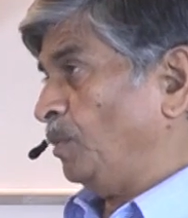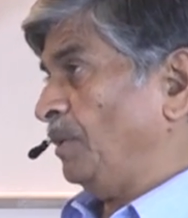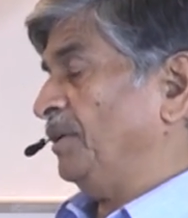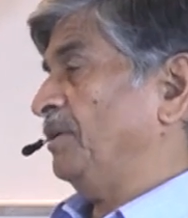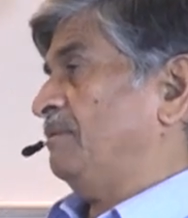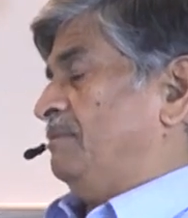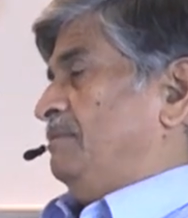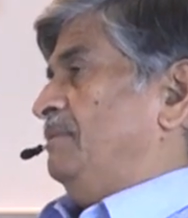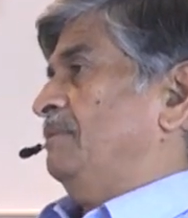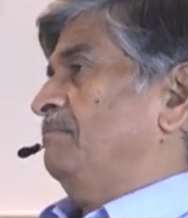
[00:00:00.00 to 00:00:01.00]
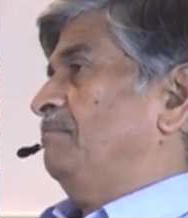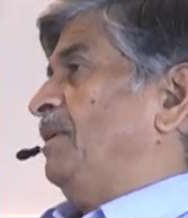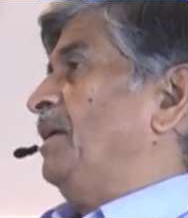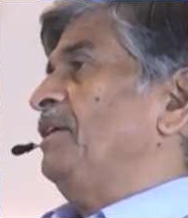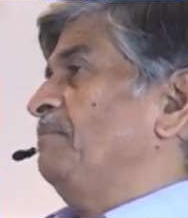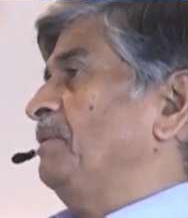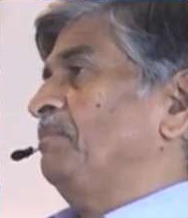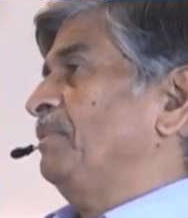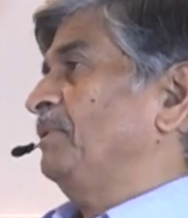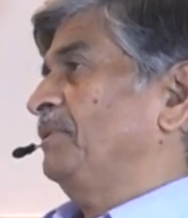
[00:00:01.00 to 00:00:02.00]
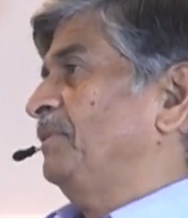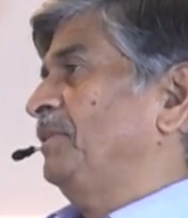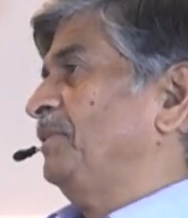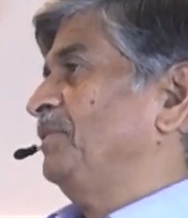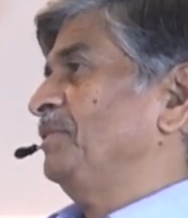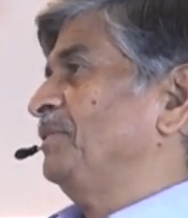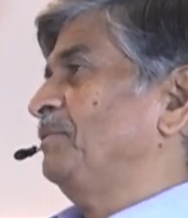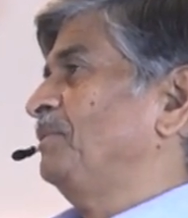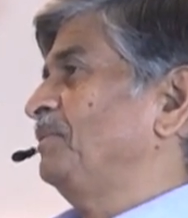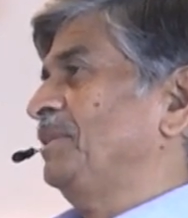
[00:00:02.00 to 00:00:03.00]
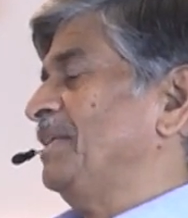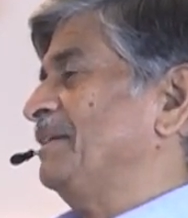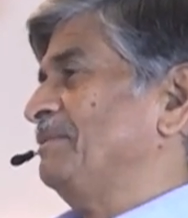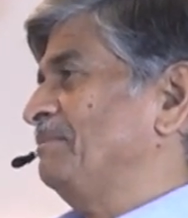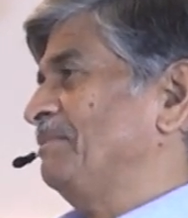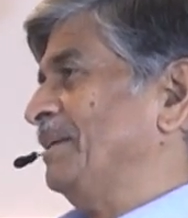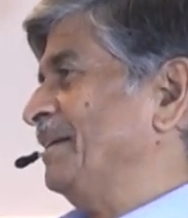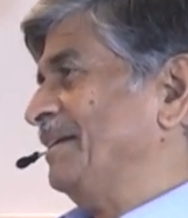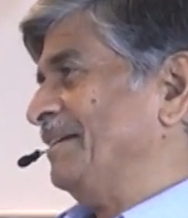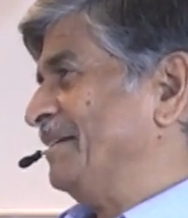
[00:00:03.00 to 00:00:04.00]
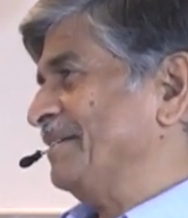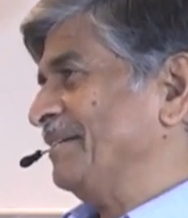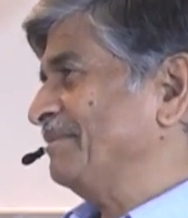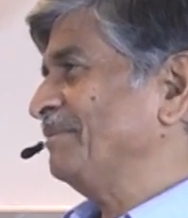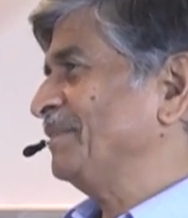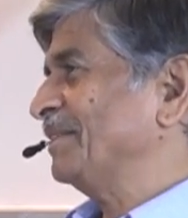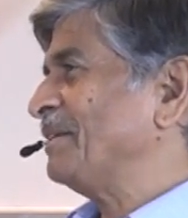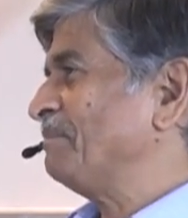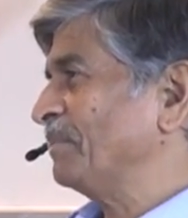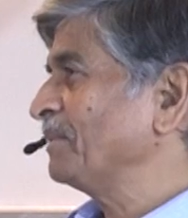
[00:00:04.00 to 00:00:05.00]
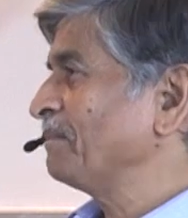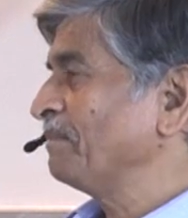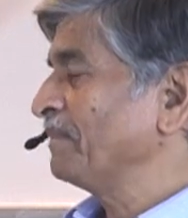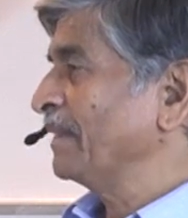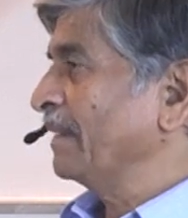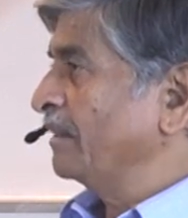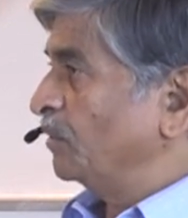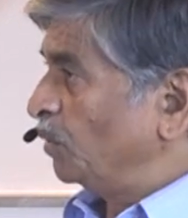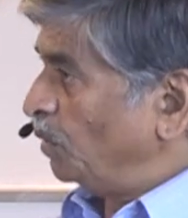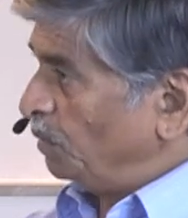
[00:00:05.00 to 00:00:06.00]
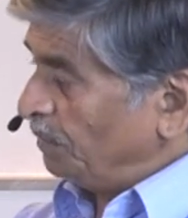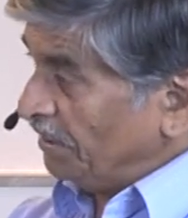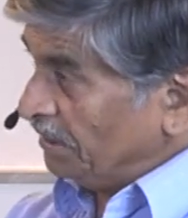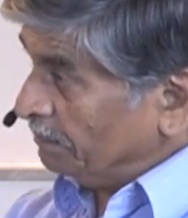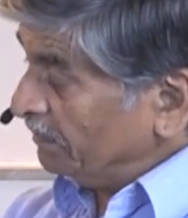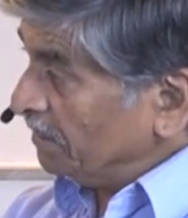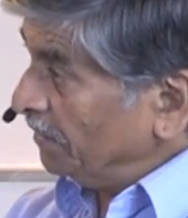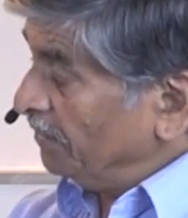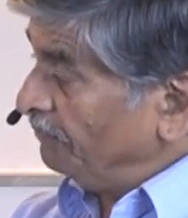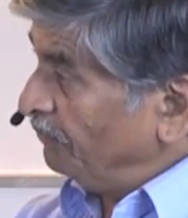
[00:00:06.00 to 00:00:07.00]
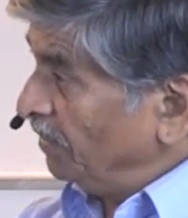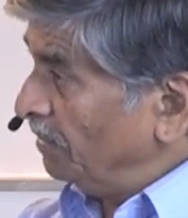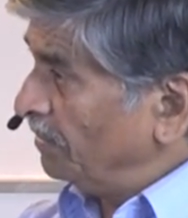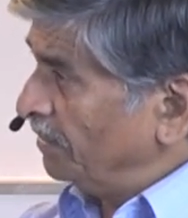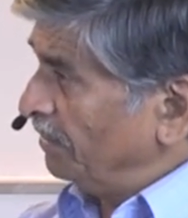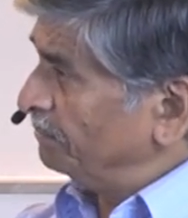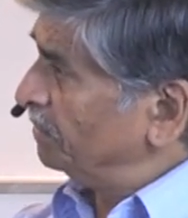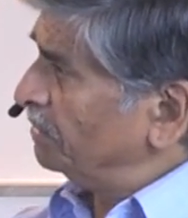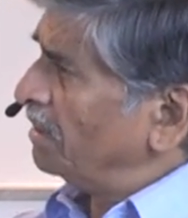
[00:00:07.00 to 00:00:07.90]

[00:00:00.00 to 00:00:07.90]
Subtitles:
like blind people, they just do with that script. So especially the fingertips